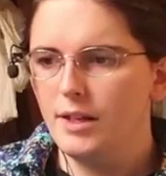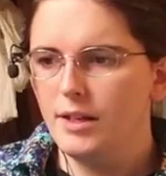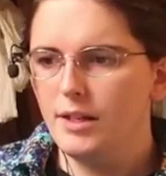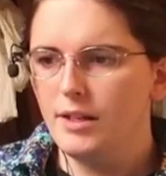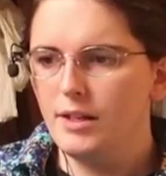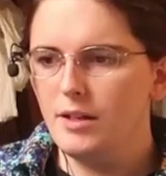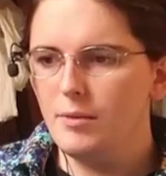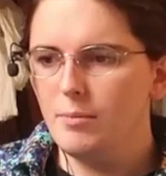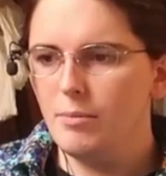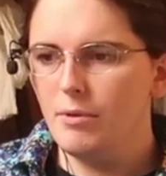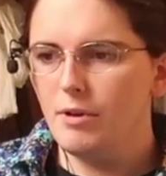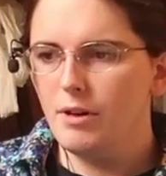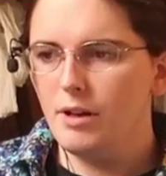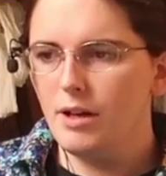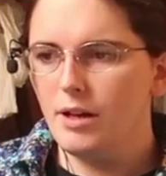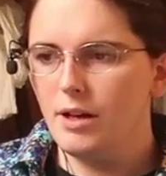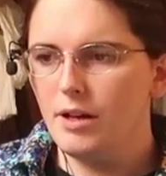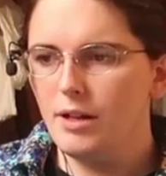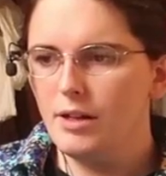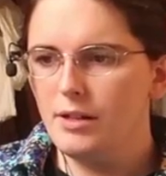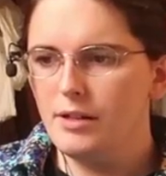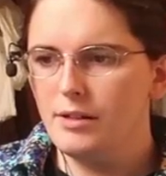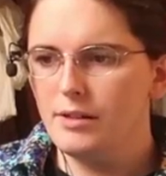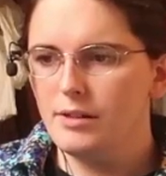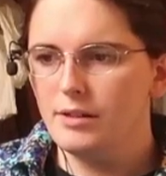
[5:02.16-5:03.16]
he
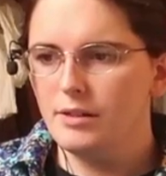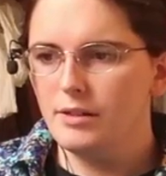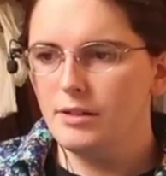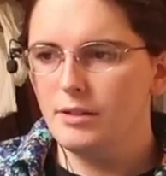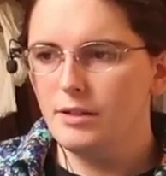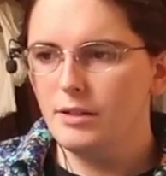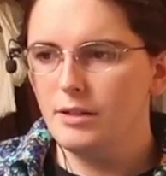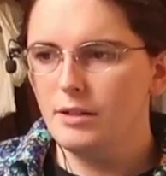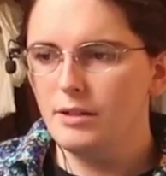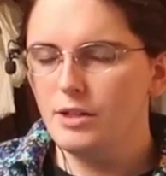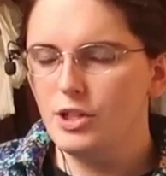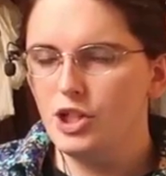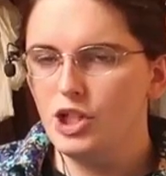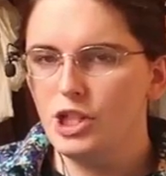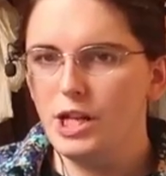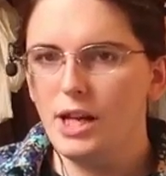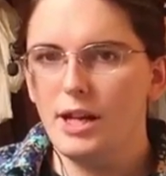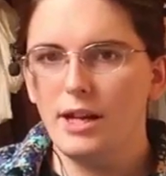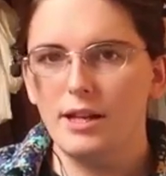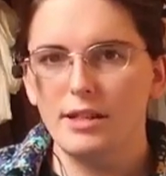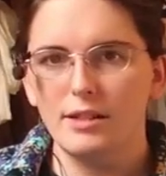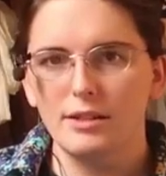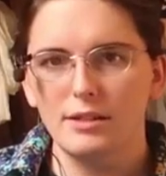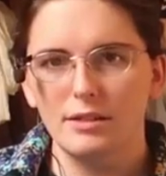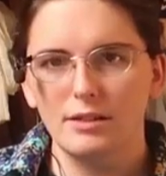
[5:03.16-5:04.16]
bought a
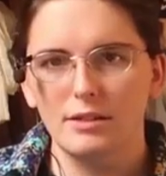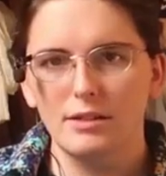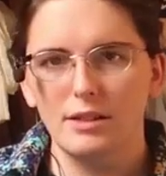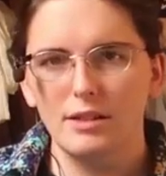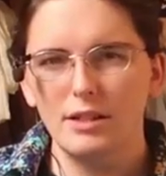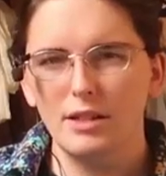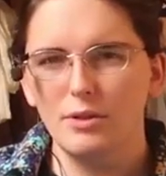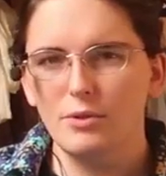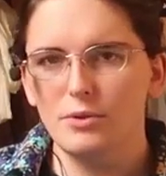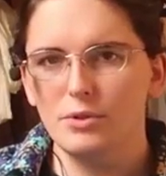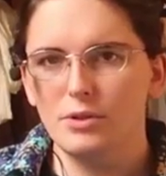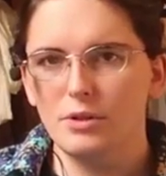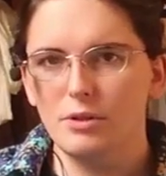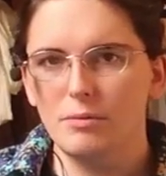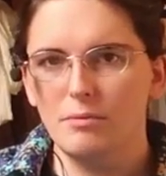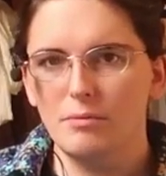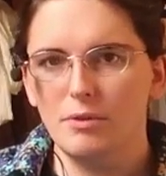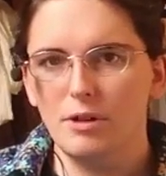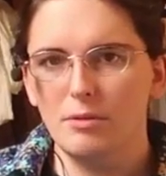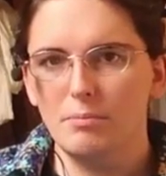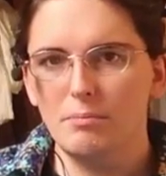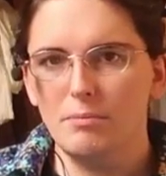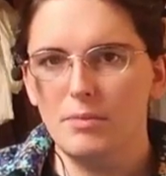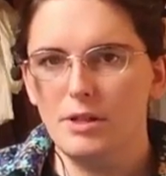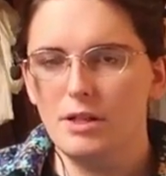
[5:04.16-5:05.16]
jet. I think it was
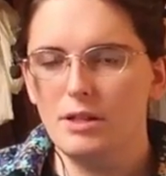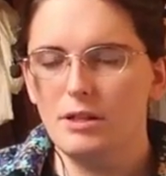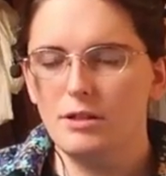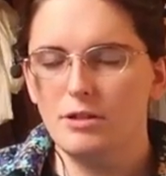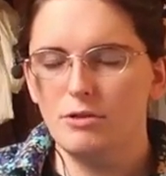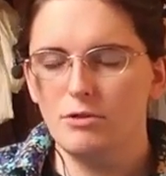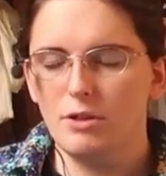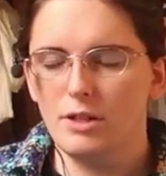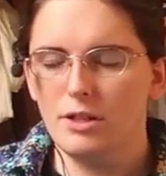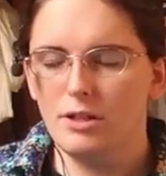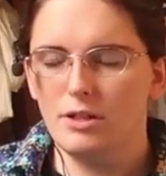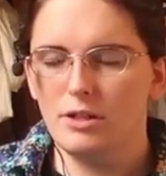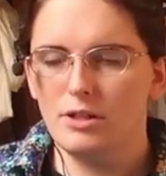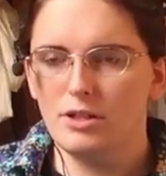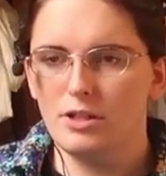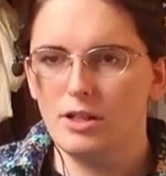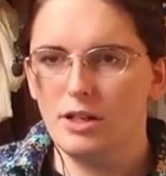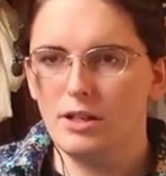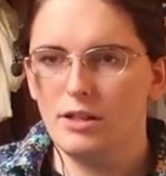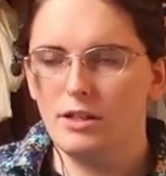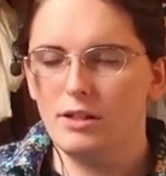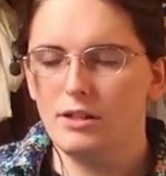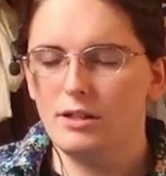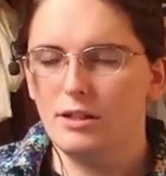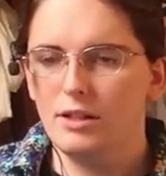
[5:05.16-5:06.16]
a MiG trainer
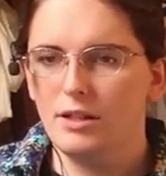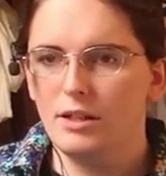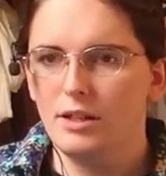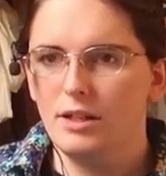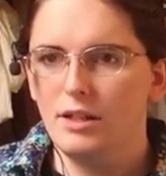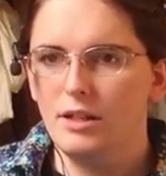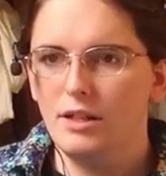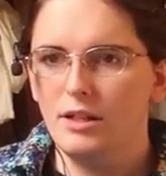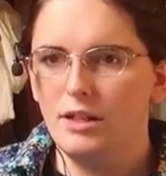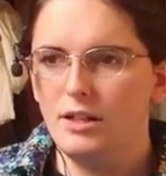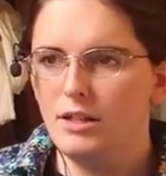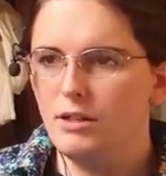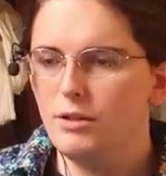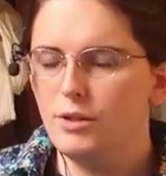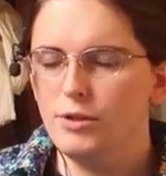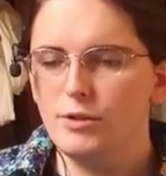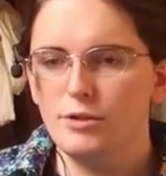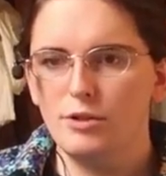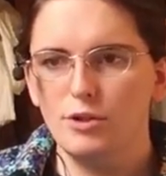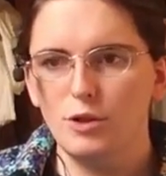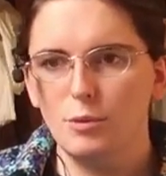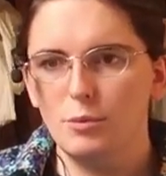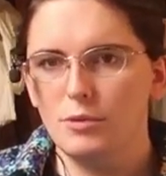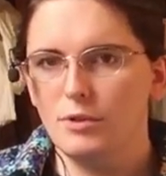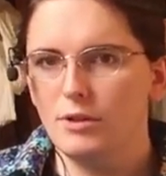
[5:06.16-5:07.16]
jet. And he was
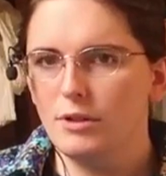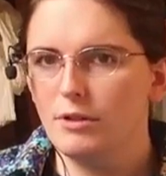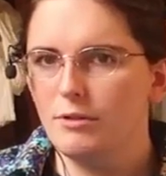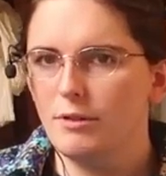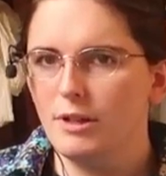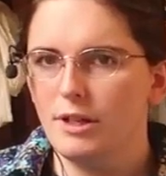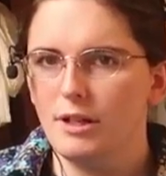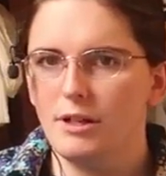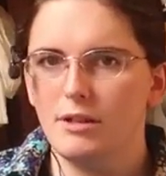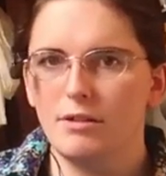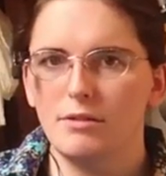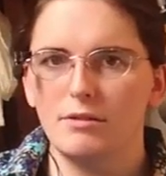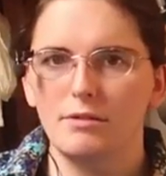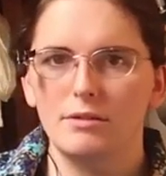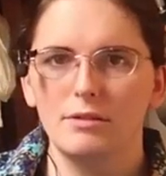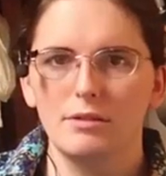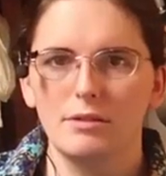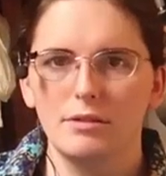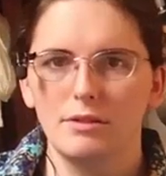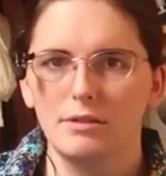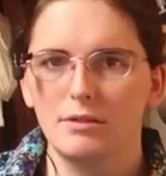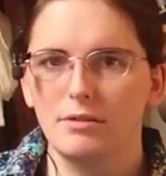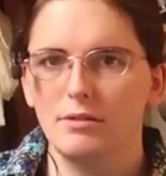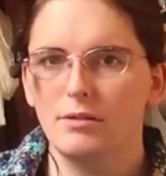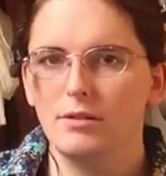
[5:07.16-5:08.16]
zooming it around.
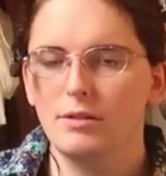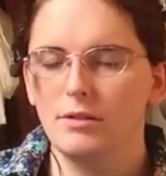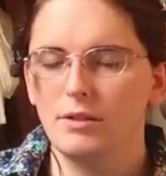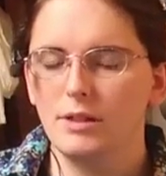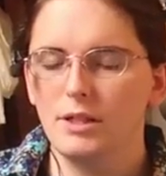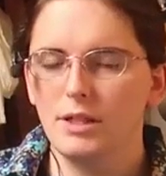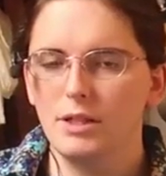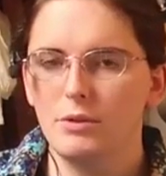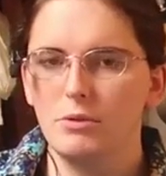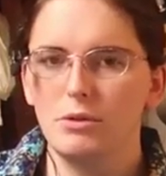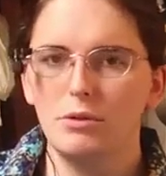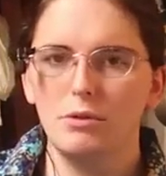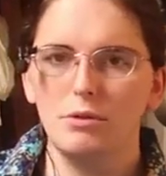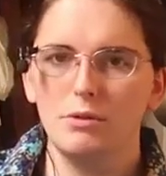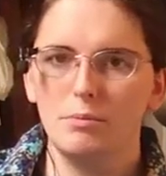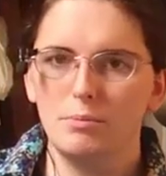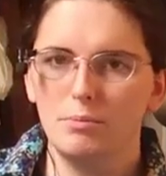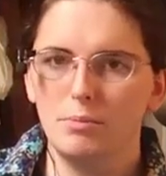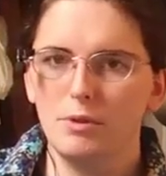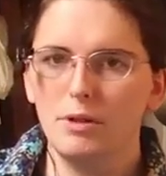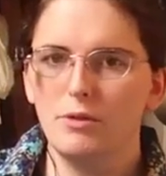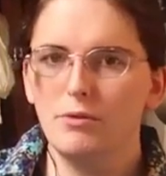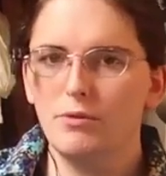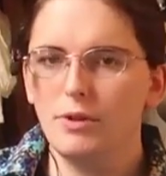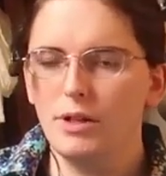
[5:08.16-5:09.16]
He would do
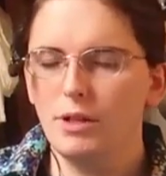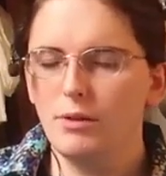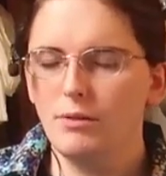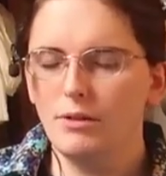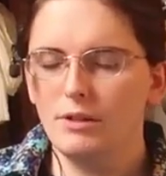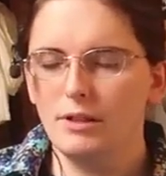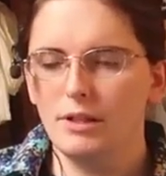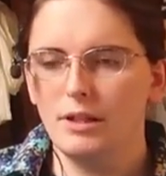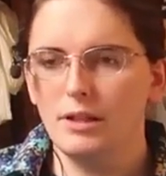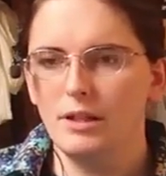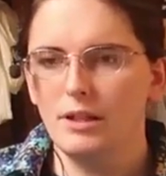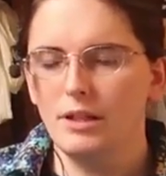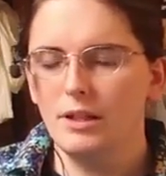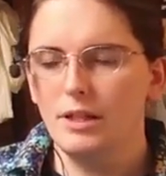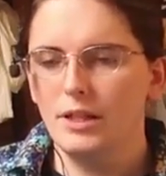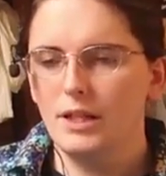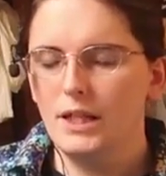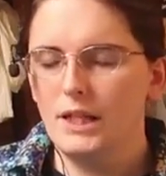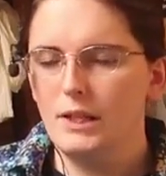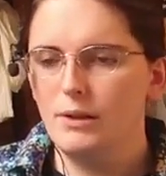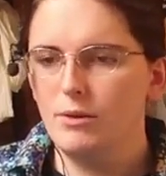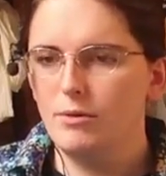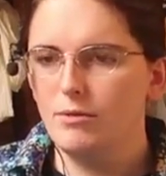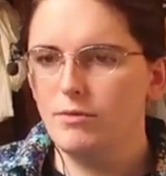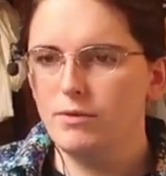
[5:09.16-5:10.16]
it pretty frequently.
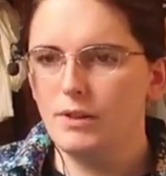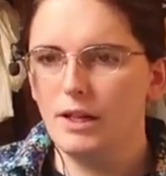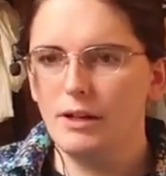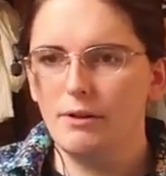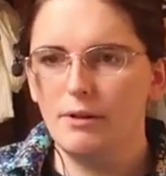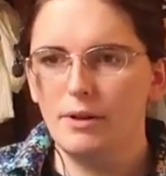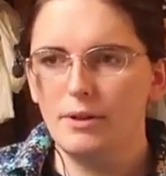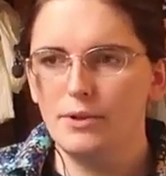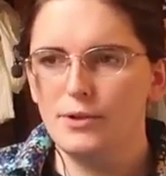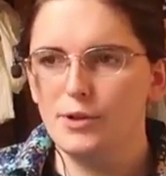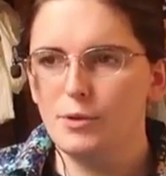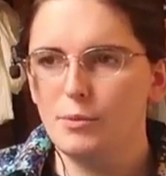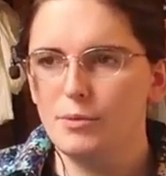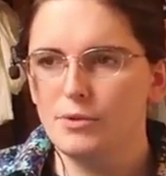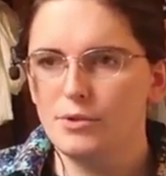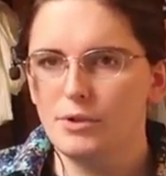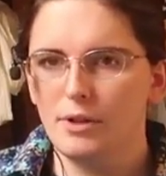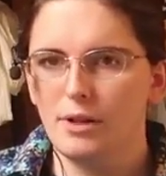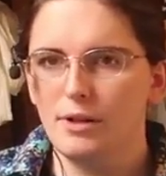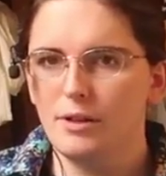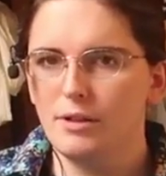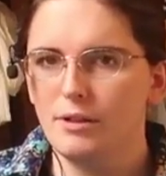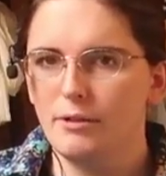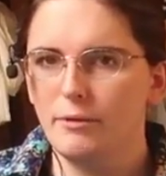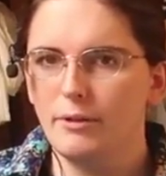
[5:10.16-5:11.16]
He would fly around
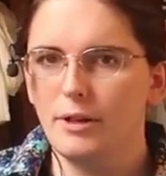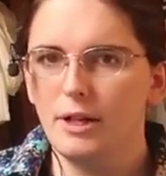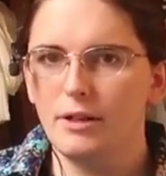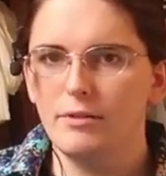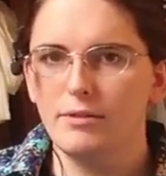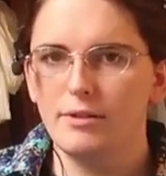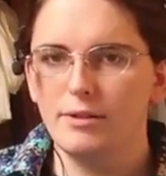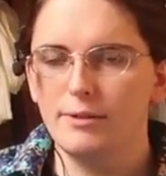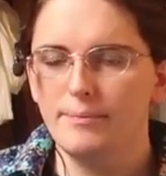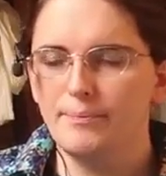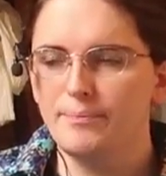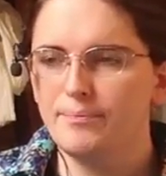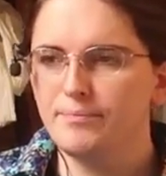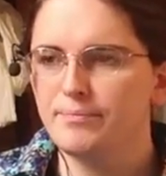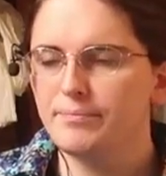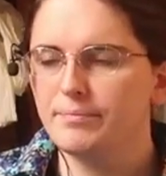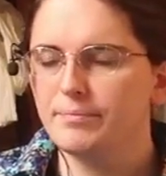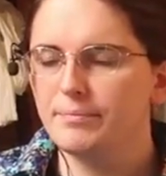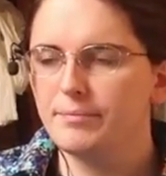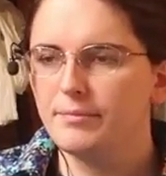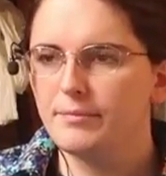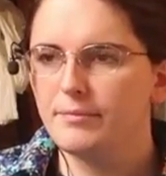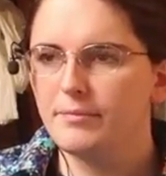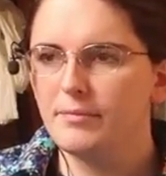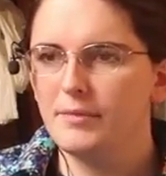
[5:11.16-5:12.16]
supersonic or whatever.
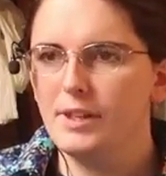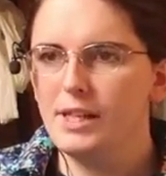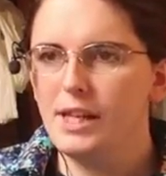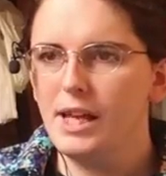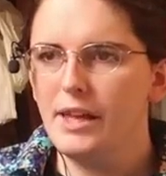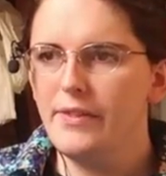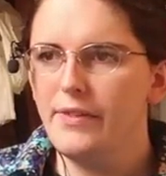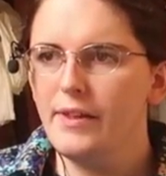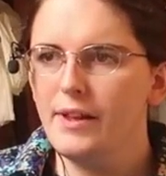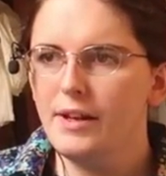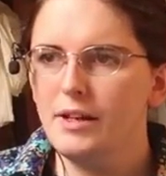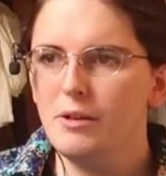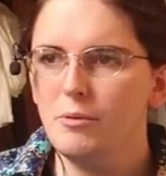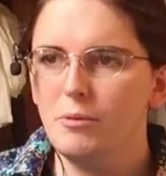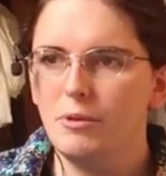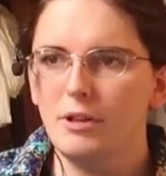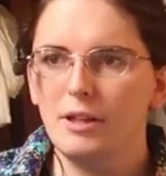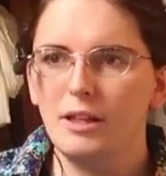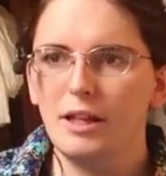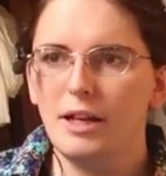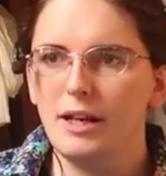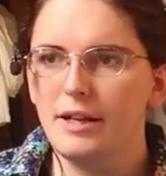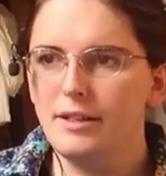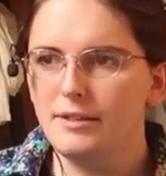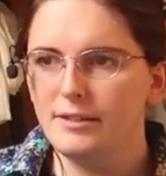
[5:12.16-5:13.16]
And then he
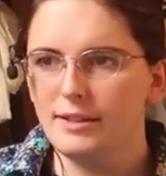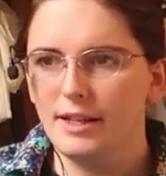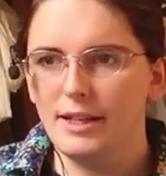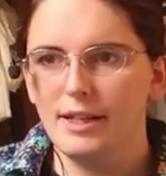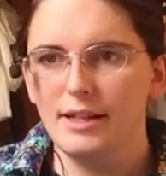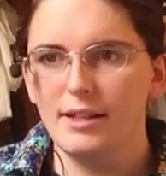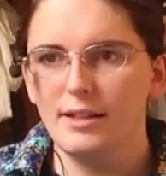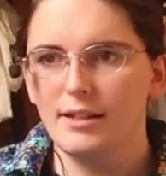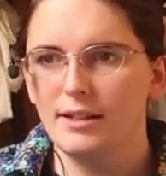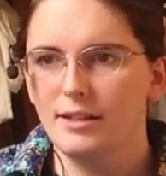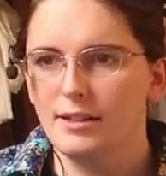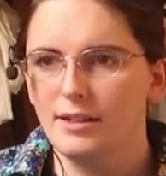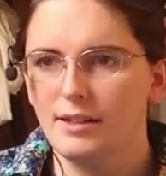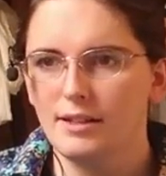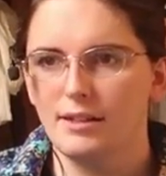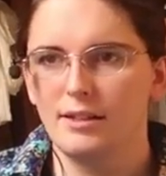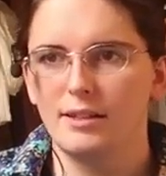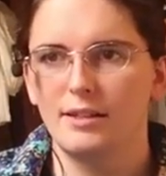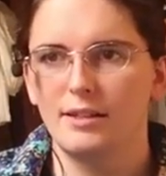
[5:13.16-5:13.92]
realized, like,